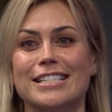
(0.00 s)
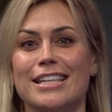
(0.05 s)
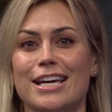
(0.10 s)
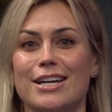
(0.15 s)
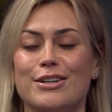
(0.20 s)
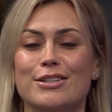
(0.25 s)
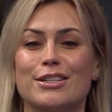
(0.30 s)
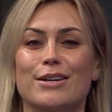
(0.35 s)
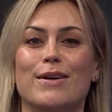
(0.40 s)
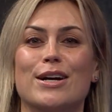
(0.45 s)
Thank
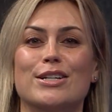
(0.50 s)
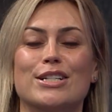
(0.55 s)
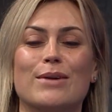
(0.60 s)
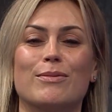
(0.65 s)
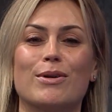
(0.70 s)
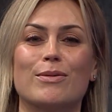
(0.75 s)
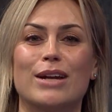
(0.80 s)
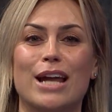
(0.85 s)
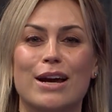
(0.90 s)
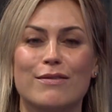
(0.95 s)
you so much, and
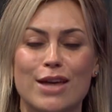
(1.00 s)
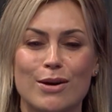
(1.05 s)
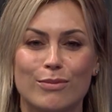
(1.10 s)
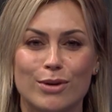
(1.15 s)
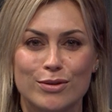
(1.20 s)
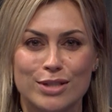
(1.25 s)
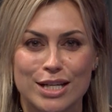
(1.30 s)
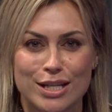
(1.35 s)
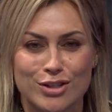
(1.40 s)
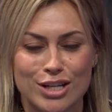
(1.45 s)
we will have that
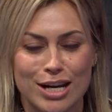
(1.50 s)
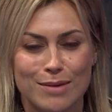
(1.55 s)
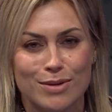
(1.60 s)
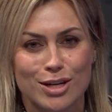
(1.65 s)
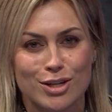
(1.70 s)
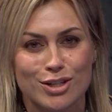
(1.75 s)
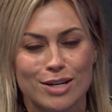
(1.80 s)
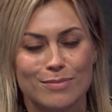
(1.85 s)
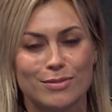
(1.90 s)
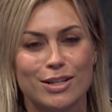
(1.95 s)
World Test
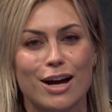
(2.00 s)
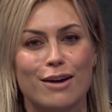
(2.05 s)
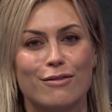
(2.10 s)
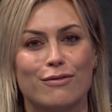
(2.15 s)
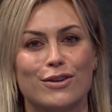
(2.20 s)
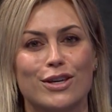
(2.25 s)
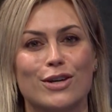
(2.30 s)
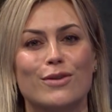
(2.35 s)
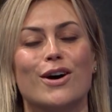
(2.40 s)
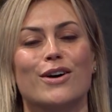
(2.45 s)
Championship live
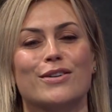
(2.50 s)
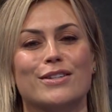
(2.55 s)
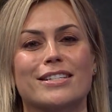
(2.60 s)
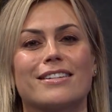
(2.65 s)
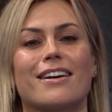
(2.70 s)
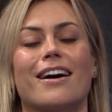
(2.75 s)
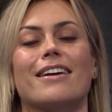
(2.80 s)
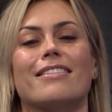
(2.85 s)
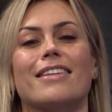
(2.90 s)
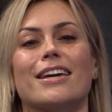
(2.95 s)
for you on
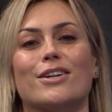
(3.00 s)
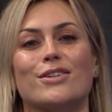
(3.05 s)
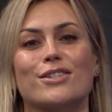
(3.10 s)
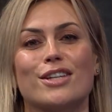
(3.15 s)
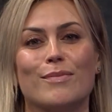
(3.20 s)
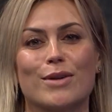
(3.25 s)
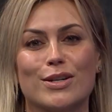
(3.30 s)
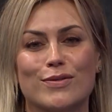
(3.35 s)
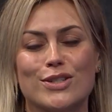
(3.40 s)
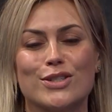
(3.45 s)
Sky. Thank you
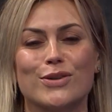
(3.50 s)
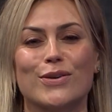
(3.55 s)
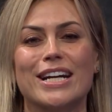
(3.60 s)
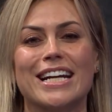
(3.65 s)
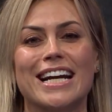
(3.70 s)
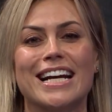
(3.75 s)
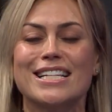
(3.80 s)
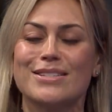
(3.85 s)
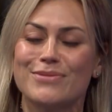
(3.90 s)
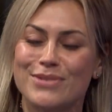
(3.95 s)
so much for
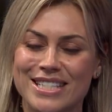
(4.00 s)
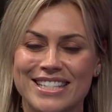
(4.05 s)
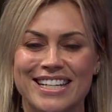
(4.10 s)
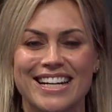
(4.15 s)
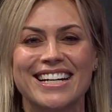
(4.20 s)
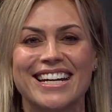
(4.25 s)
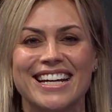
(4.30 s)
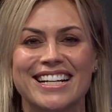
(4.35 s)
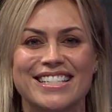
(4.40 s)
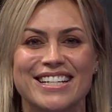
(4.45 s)
joining us. We'll see
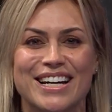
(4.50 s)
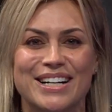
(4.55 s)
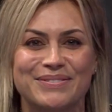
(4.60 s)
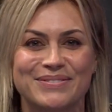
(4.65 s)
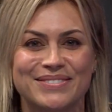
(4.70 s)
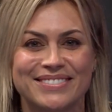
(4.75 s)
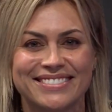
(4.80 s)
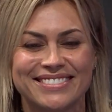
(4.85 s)
you next time.